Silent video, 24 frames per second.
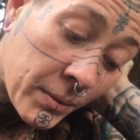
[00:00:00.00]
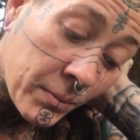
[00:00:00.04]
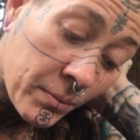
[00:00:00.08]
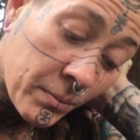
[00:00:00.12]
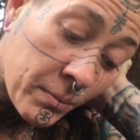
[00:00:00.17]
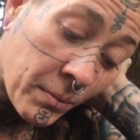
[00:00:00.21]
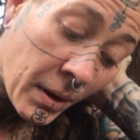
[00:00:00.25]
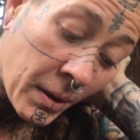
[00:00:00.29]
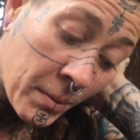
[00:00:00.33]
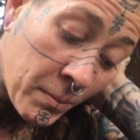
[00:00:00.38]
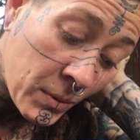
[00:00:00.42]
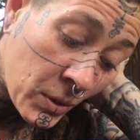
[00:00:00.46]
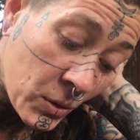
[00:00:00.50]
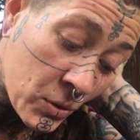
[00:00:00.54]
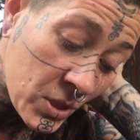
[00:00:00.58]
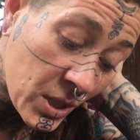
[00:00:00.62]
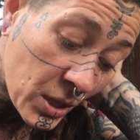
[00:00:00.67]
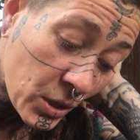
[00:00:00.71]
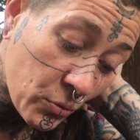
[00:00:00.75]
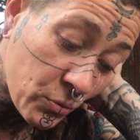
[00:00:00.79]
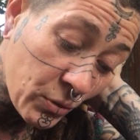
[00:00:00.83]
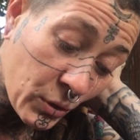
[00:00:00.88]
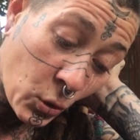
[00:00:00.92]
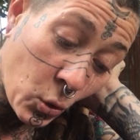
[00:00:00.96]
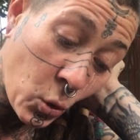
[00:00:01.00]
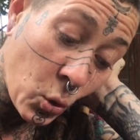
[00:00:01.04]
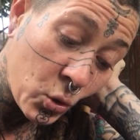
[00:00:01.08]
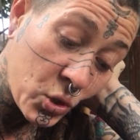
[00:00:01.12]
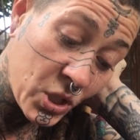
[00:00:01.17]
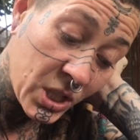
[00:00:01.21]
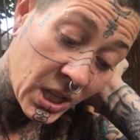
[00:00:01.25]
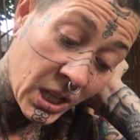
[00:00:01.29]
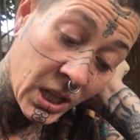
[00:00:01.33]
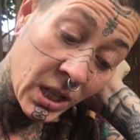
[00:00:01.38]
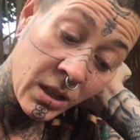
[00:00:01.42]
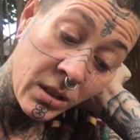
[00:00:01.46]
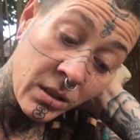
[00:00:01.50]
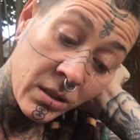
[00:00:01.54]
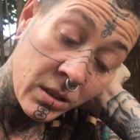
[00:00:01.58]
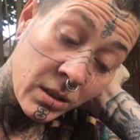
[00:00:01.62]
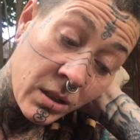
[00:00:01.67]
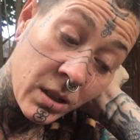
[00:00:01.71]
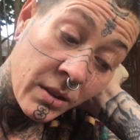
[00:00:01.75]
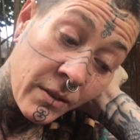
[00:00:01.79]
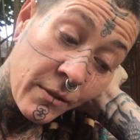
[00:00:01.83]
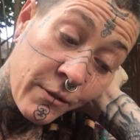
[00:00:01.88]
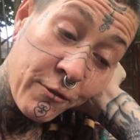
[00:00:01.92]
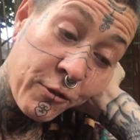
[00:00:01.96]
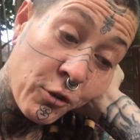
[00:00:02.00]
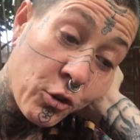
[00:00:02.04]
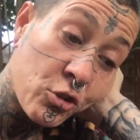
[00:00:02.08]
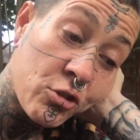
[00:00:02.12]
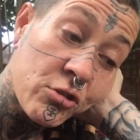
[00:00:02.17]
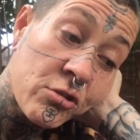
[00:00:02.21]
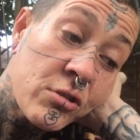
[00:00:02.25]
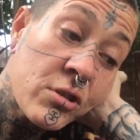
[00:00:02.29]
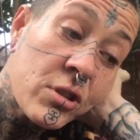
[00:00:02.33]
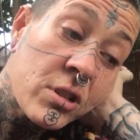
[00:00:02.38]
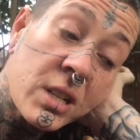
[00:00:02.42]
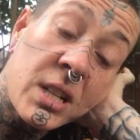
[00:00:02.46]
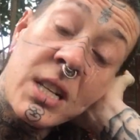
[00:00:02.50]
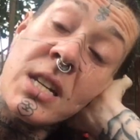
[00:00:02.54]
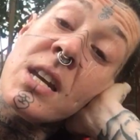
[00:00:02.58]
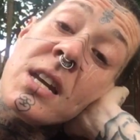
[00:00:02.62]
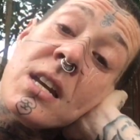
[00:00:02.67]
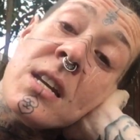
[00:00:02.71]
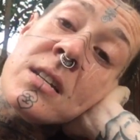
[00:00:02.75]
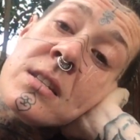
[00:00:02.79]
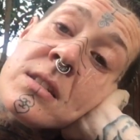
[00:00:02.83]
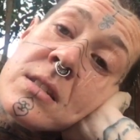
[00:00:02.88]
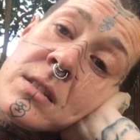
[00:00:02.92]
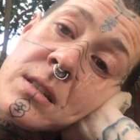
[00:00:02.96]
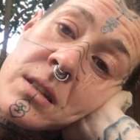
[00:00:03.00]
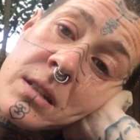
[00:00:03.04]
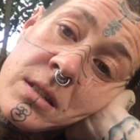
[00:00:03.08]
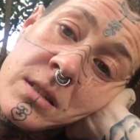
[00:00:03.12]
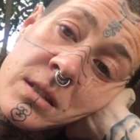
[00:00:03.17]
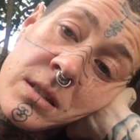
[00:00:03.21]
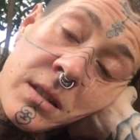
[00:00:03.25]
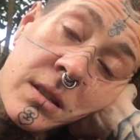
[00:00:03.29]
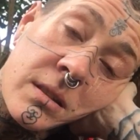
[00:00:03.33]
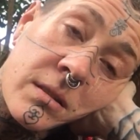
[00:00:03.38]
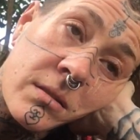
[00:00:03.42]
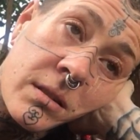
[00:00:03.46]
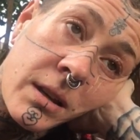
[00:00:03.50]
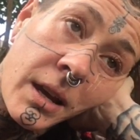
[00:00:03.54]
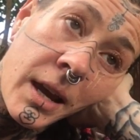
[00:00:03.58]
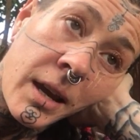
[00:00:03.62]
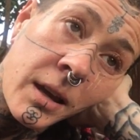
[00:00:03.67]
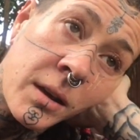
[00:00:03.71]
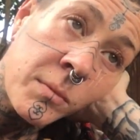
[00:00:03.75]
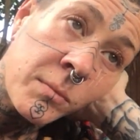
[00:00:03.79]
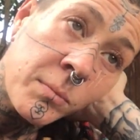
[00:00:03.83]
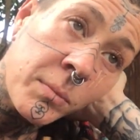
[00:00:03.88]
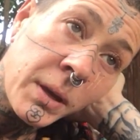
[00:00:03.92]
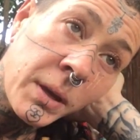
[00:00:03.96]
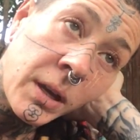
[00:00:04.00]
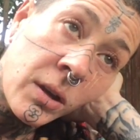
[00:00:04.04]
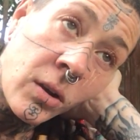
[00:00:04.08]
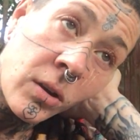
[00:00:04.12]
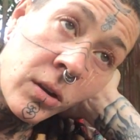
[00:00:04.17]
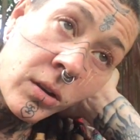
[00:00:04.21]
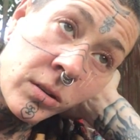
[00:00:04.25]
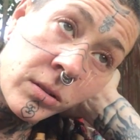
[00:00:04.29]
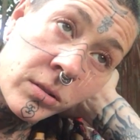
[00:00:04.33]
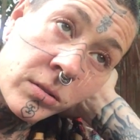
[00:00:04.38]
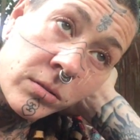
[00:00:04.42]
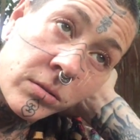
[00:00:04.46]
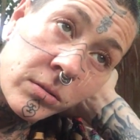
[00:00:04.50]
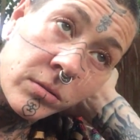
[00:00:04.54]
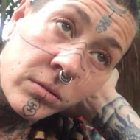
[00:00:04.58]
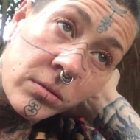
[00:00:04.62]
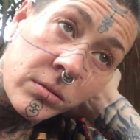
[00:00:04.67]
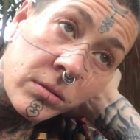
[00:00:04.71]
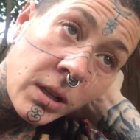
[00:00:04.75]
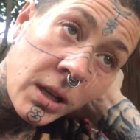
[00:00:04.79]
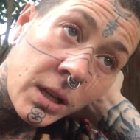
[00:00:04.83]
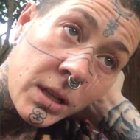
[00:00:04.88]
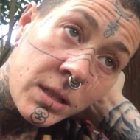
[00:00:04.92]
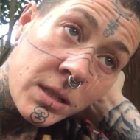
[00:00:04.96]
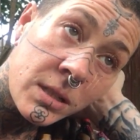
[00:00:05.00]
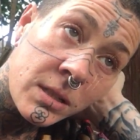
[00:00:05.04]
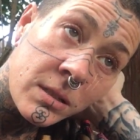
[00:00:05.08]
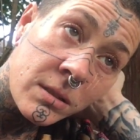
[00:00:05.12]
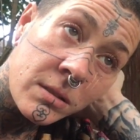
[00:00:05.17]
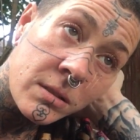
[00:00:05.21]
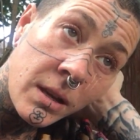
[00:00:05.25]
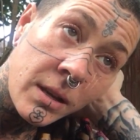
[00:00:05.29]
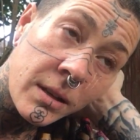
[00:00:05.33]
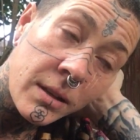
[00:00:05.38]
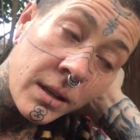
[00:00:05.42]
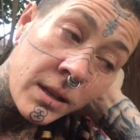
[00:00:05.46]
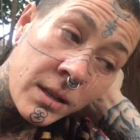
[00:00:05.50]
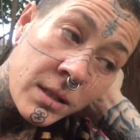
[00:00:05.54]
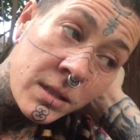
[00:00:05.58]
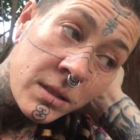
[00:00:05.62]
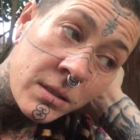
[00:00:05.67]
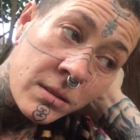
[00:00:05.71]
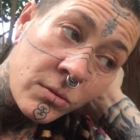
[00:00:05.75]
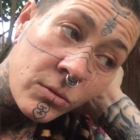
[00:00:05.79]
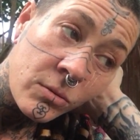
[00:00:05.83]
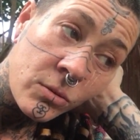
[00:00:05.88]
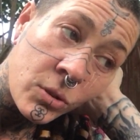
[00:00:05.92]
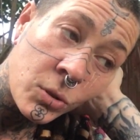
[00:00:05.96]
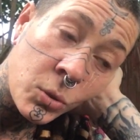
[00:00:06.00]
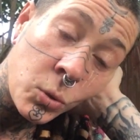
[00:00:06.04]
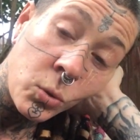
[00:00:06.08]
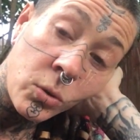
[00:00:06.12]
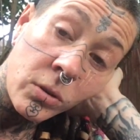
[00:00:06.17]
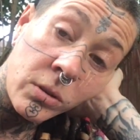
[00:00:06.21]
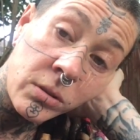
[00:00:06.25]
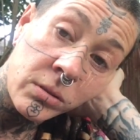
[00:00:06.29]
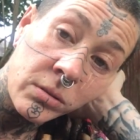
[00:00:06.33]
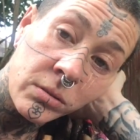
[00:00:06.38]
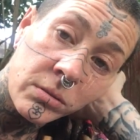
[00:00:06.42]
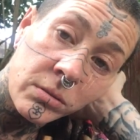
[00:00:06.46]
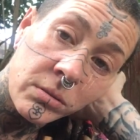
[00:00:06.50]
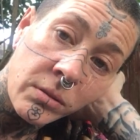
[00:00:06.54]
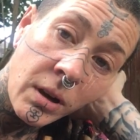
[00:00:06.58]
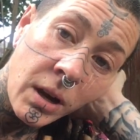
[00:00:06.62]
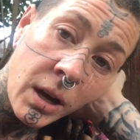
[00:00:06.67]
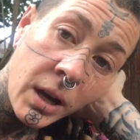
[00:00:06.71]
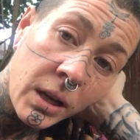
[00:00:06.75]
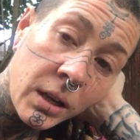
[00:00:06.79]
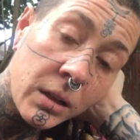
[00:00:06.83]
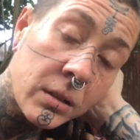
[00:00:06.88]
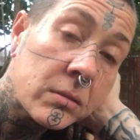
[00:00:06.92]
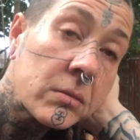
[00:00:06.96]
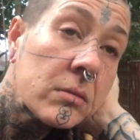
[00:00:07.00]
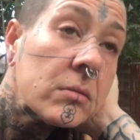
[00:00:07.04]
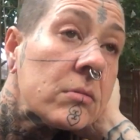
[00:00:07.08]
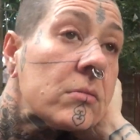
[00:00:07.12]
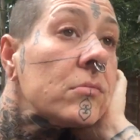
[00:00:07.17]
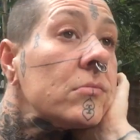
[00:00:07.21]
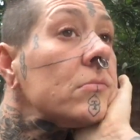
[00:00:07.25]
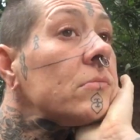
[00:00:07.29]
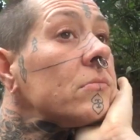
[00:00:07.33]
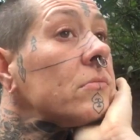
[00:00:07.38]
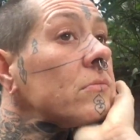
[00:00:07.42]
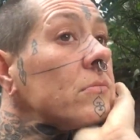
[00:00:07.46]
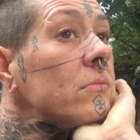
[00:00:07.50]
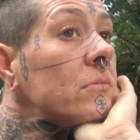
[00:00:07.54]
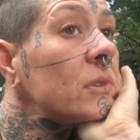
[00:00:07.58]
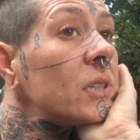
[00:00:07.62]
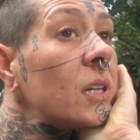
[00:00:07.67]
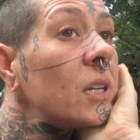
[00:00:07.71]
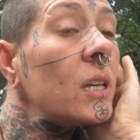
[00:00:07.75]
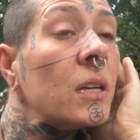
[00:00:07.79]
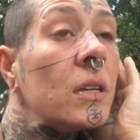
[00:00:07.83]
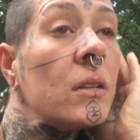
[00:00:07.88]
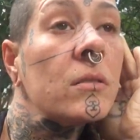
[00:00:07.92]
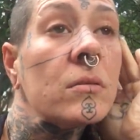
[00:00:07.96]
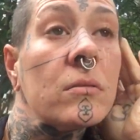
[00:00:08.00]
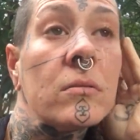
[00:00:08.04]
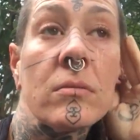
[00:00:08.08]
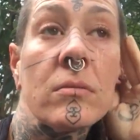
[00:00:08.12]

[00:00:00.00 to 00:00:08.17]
music recording fund is getting bigger. That's cool, right? I think